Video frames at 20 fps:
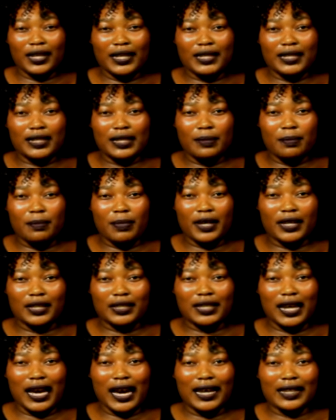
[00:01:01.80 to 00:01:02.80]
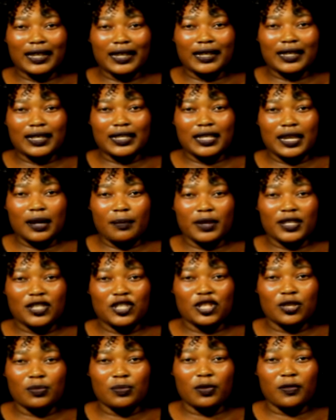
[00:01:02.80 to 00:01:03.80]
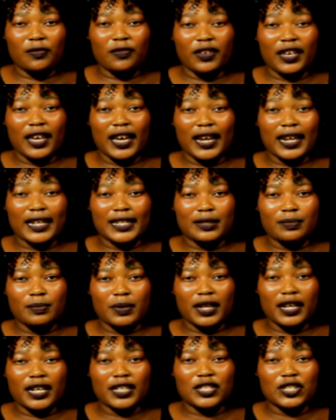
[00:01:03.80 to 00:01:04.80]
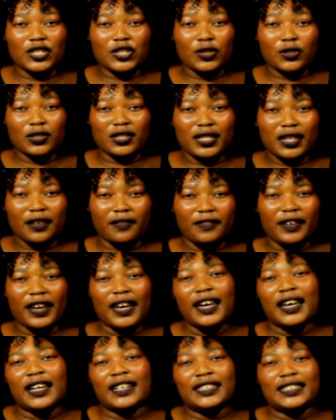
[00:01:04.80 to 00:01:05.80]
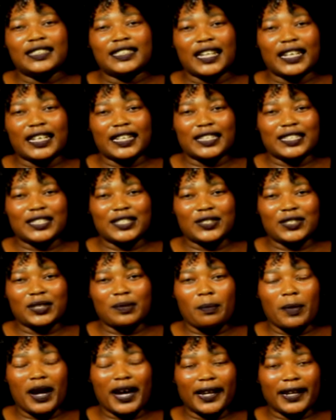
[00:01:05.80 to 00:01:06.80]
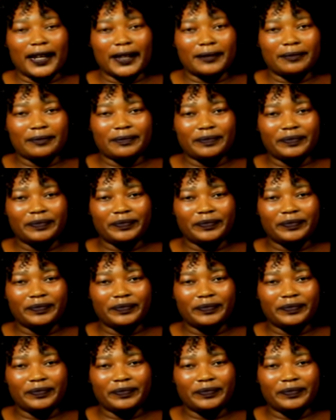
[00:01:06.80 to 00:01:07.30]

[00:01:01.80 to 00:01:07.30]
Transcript: its debate under the chairmanship of EALA Speaker Joseph Ntakitirimana.